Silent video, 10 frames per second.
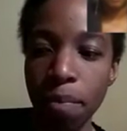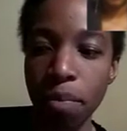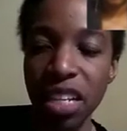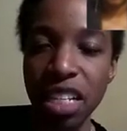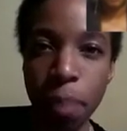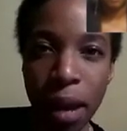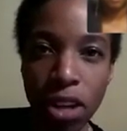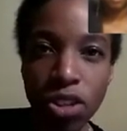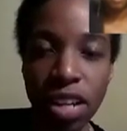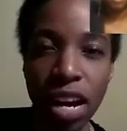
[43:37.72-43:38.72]

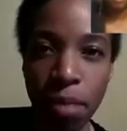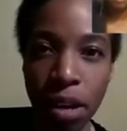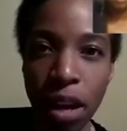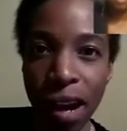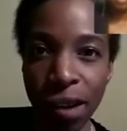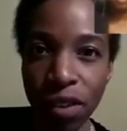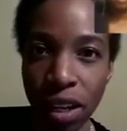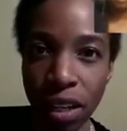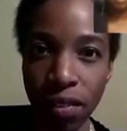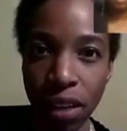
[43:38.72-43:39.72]
Spanish segment of Young
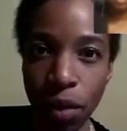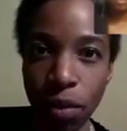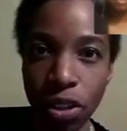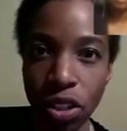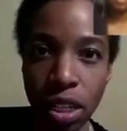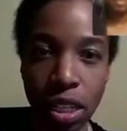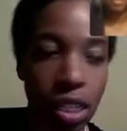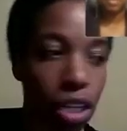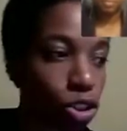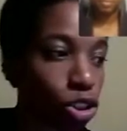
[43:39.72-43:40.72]
Living, which is
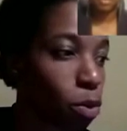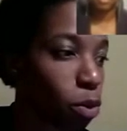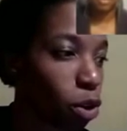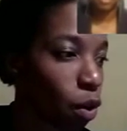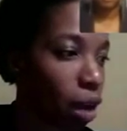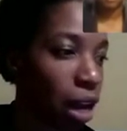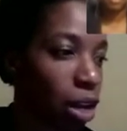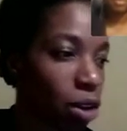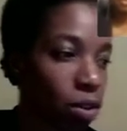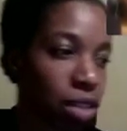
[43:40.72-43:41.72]
super growing. And I
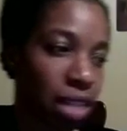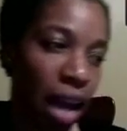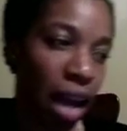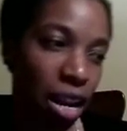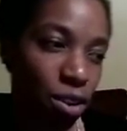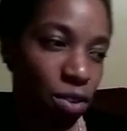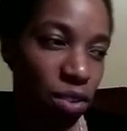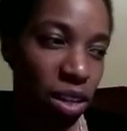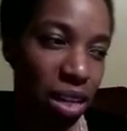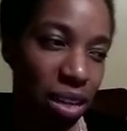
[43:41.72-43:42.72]
know it's
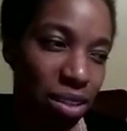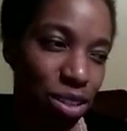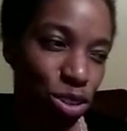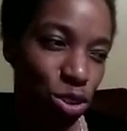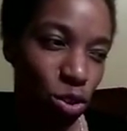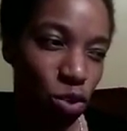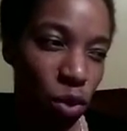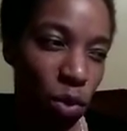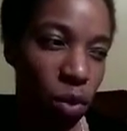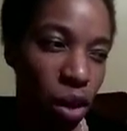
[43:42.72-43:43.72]
sort of
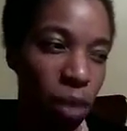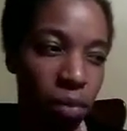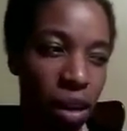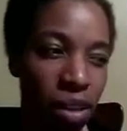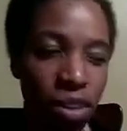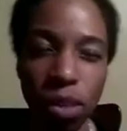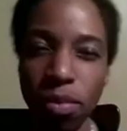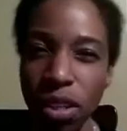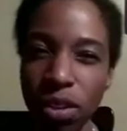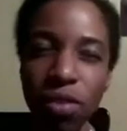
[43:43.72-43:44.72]
where we were in
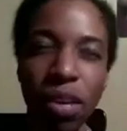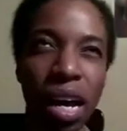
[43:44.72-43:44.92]
terms of